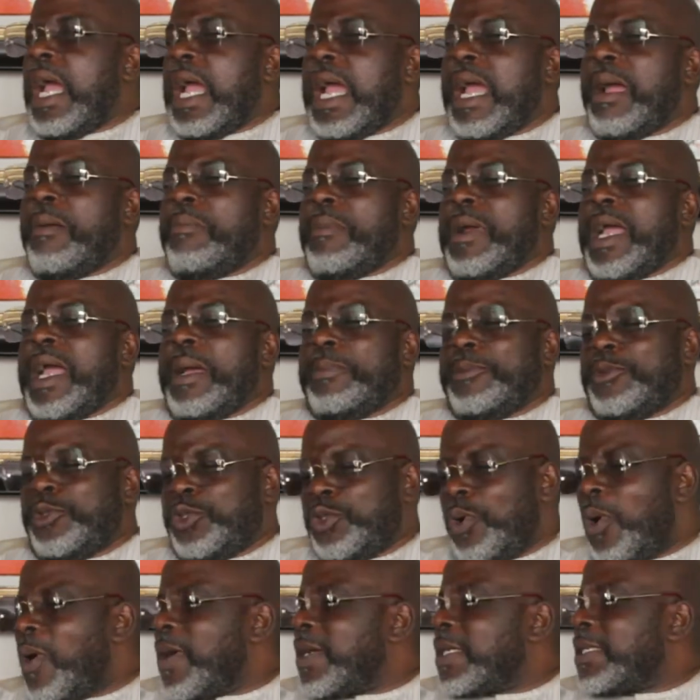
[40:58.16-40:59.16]
I'm, I'm
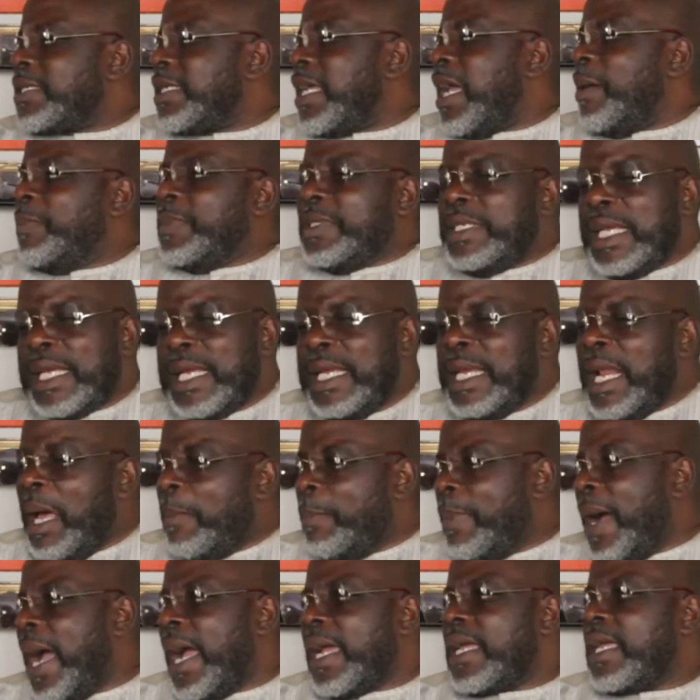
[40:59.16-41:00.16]
shocked. I'm taken
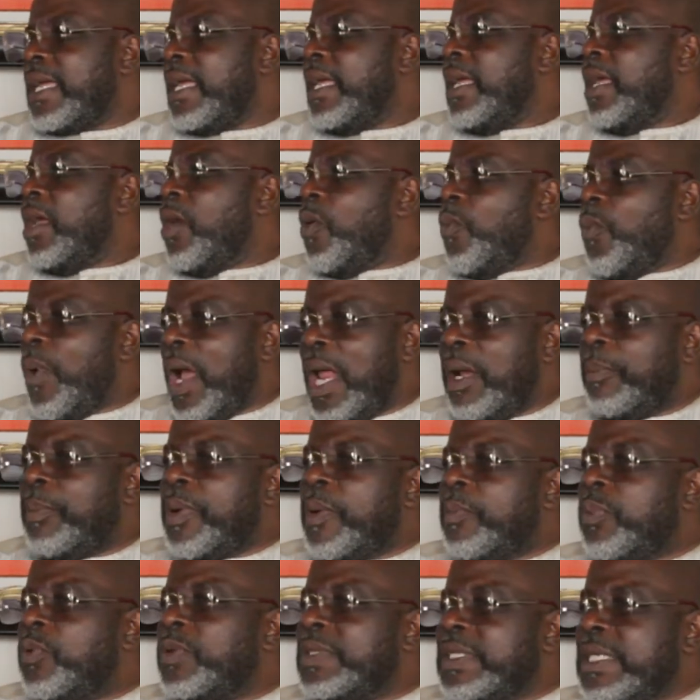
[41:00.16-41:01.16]
aback when
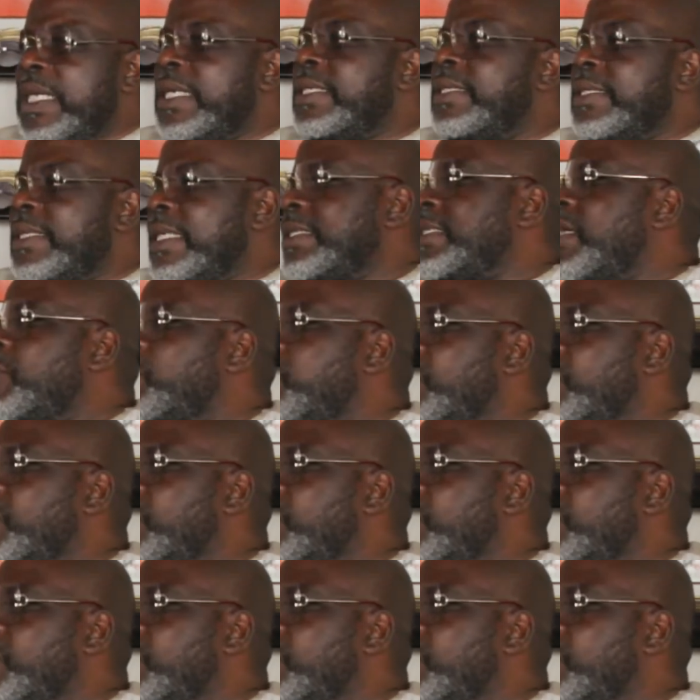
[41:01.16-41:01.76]
people take such a